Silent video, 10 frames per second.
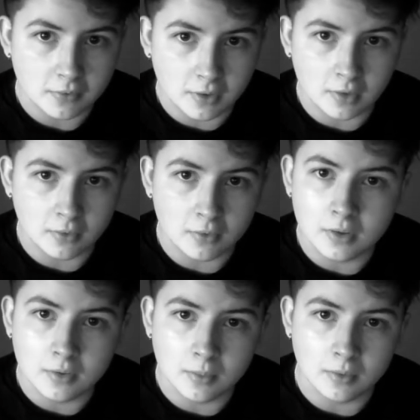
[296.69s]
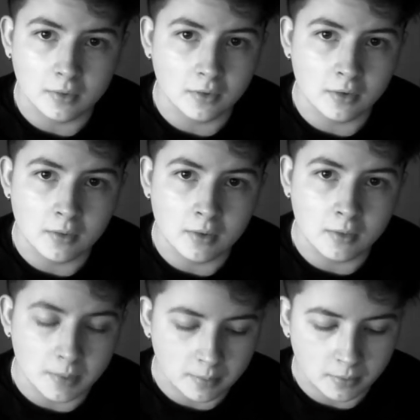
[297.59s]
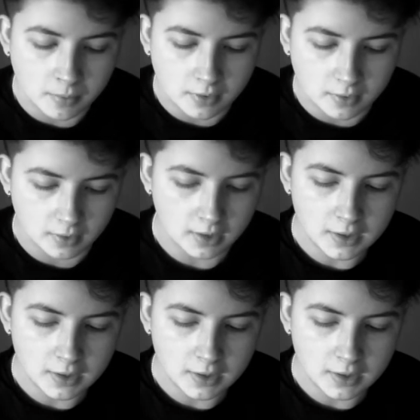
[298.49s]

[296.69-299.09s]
getting through it as well, because I know a lot of people wouldn't.